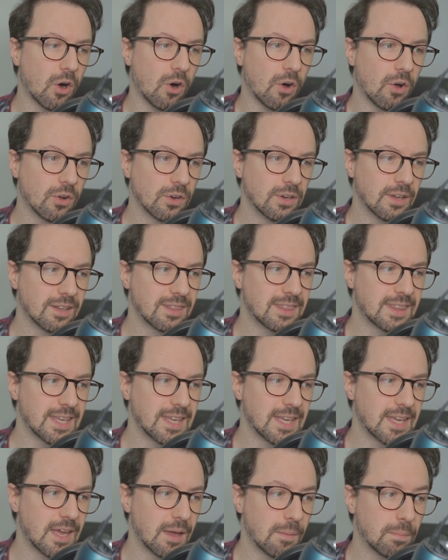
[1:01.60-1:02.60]
on
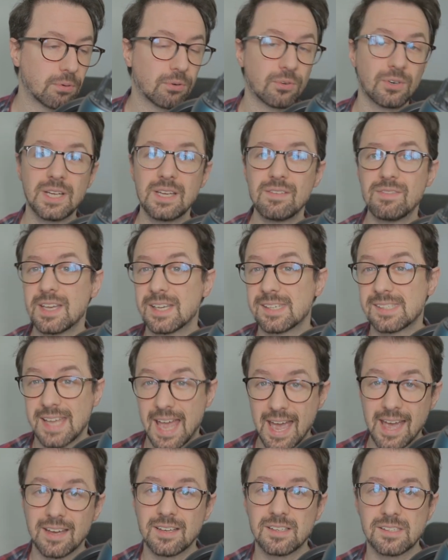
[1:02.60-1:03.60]
the previous
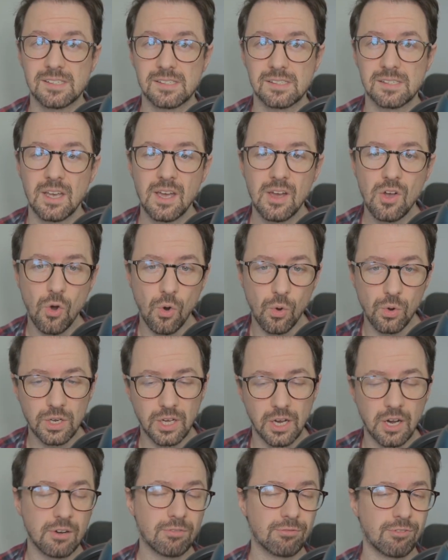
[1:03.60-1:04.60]
ex or
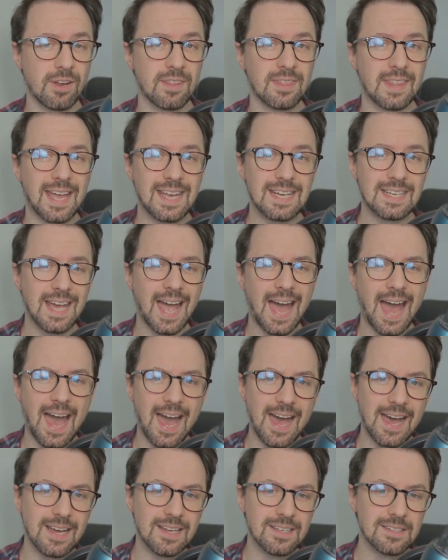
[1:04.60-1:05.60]
girlfriend that he'd
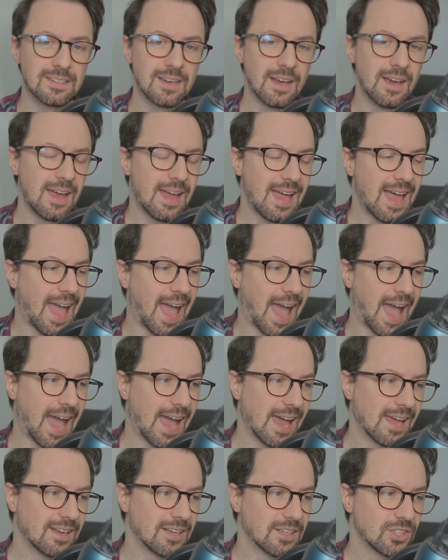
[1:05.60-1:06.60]
had.
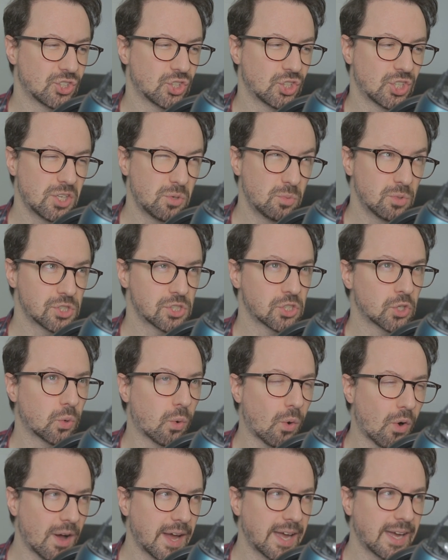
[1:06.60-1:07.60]
And she was
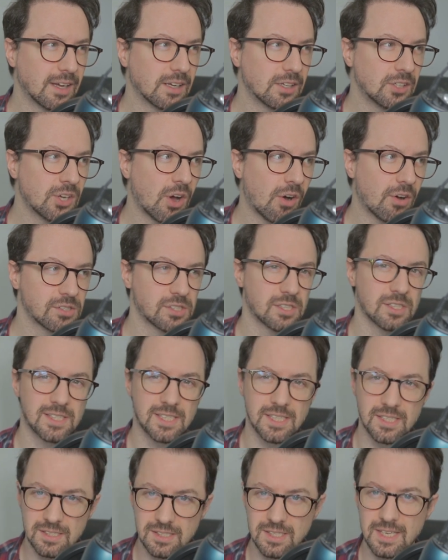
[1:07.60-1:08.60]
quite
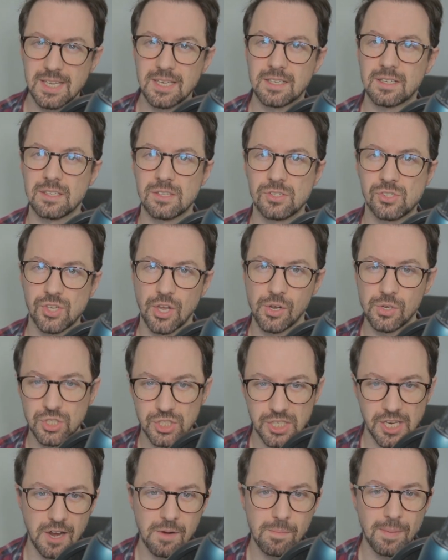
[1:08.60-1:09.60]
narcissistic and
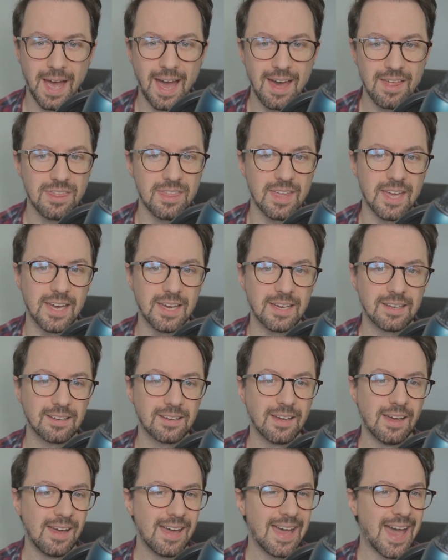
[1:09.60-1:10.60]

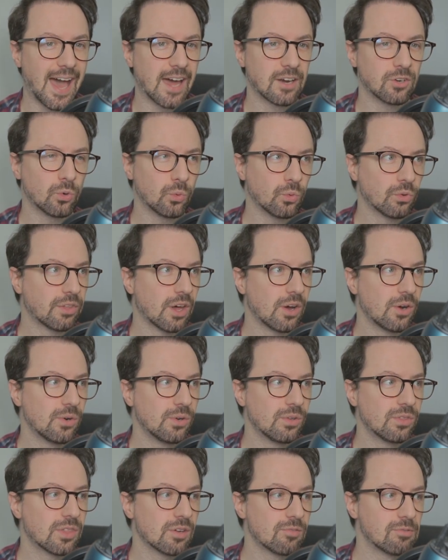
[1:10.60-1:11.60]
sociopathic. And
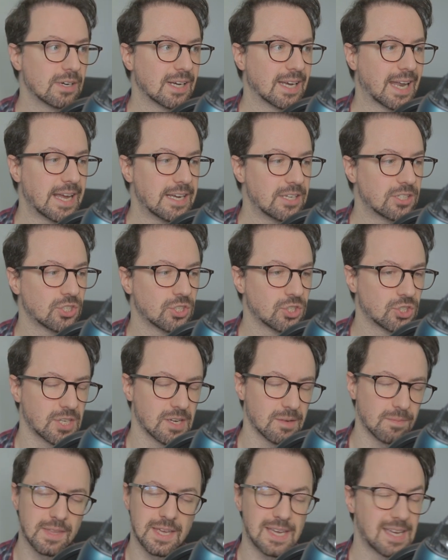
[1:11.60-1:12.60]
although the
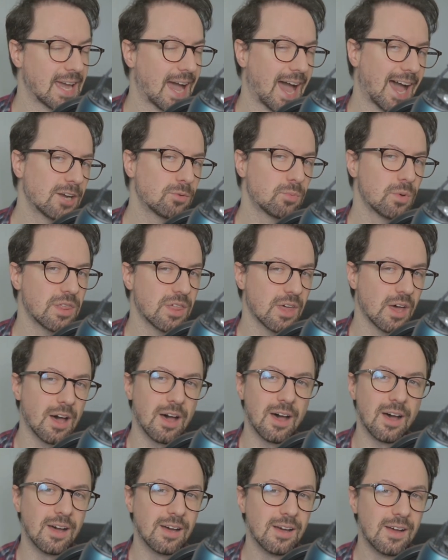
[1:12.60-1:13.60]
relationship that he had with
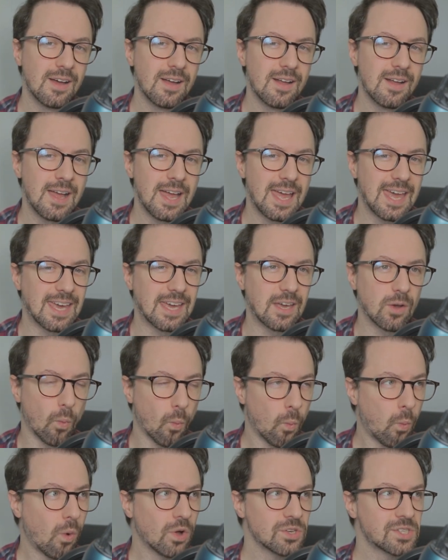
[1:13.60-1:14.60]
her, it
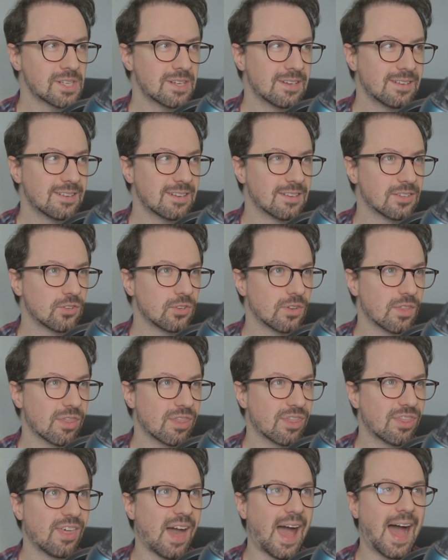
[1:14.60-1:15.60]
wasn't
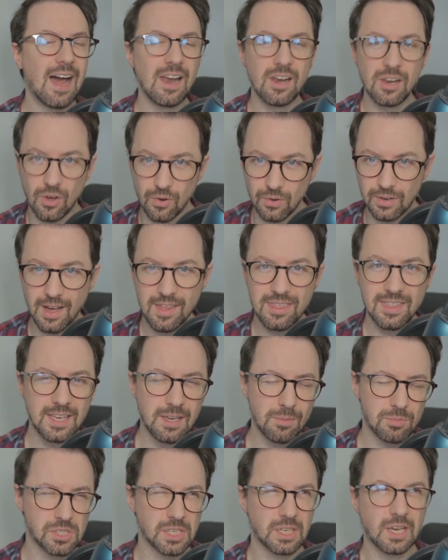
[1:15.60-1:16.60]
that long. I think
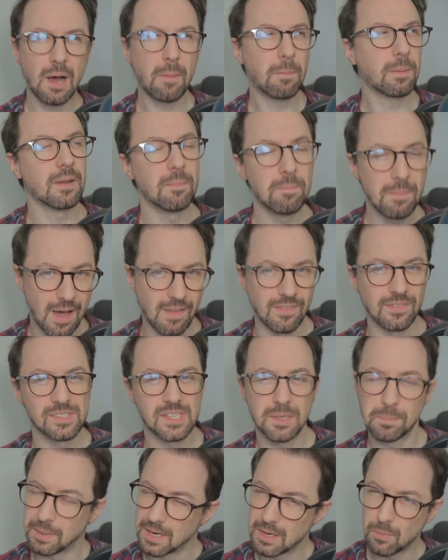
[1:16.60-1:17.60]
it was a couple of
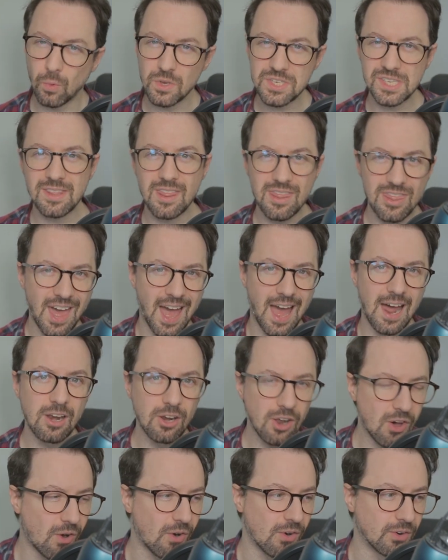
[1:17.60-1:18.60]
months, but it wasn't that
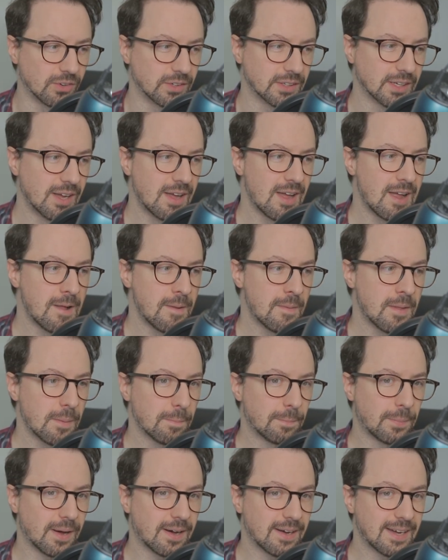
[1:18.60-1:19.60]
long.
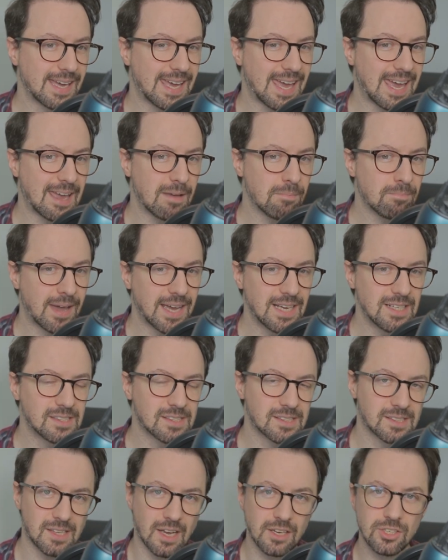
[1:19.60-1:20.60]
But it made
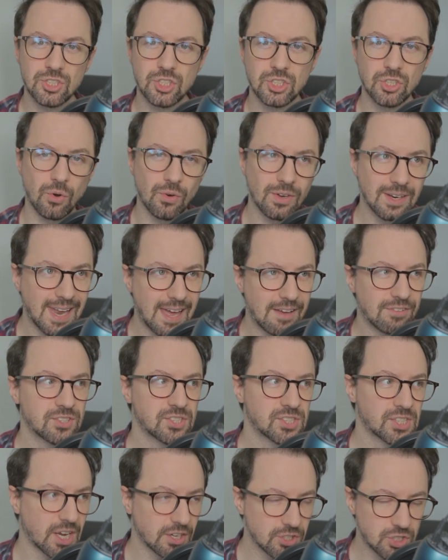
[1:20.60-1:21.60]
such or left
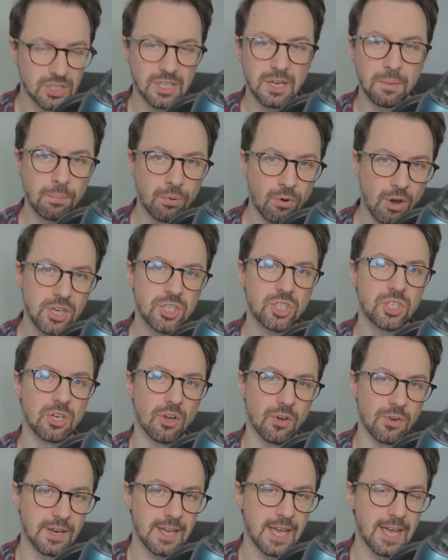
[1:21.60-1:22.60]
such an impression
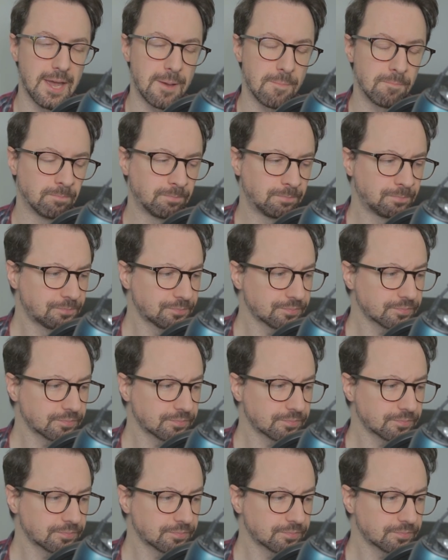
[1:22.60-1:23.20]
on him